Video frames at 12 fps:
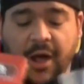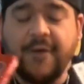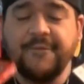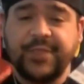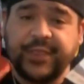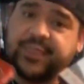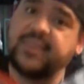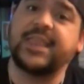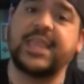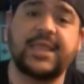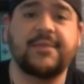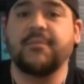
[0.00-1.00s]
of the
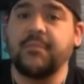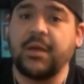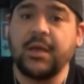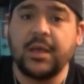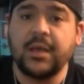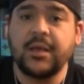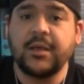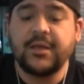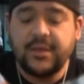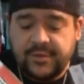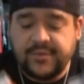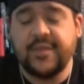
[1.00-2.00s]
theme
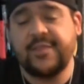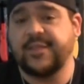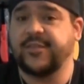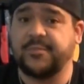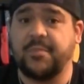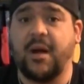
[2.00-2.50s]
to this